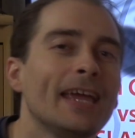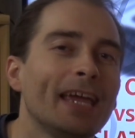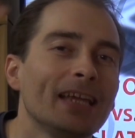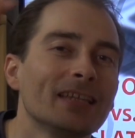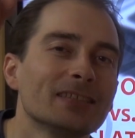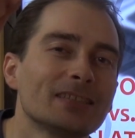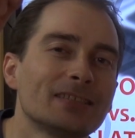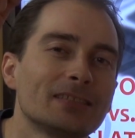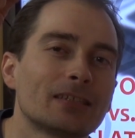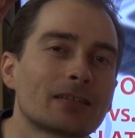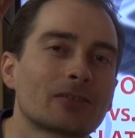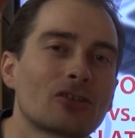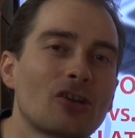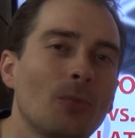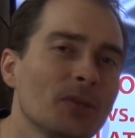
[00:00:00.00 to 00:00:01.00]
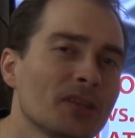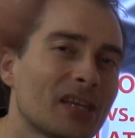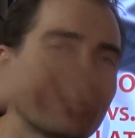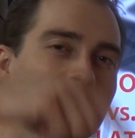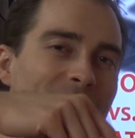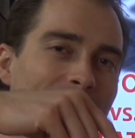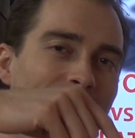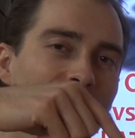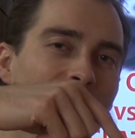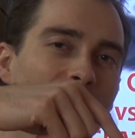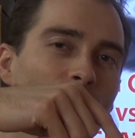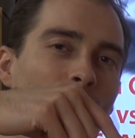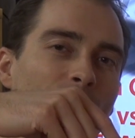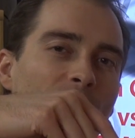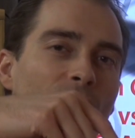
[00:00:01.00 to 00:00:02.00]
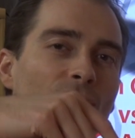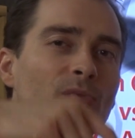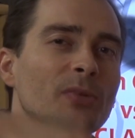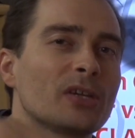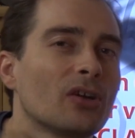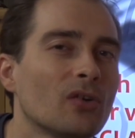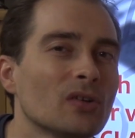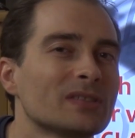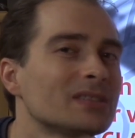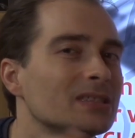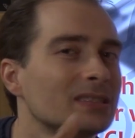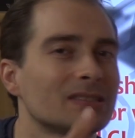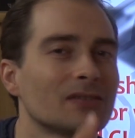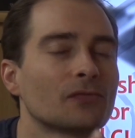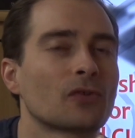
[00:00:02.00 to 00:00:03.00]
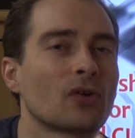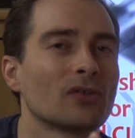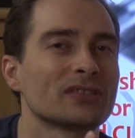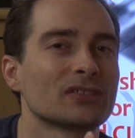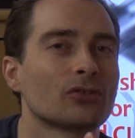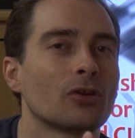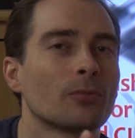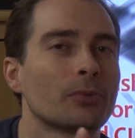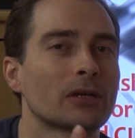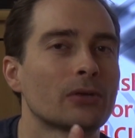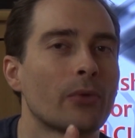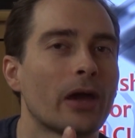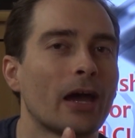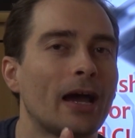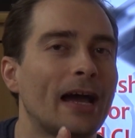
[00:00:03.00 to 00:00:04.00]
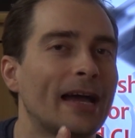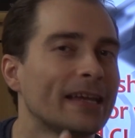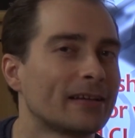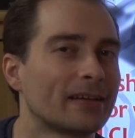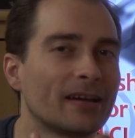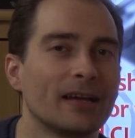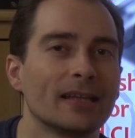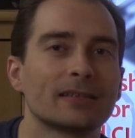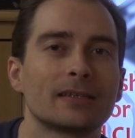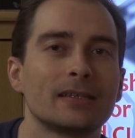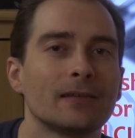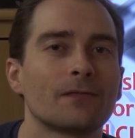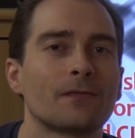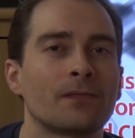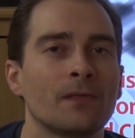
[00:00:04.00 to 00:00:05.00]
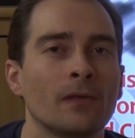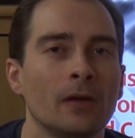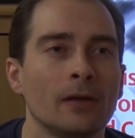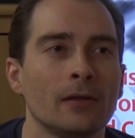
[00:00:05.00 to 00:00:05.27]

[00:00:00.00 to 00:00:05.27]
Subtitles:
in the commentary section down below, because this is of course a topic where I can't give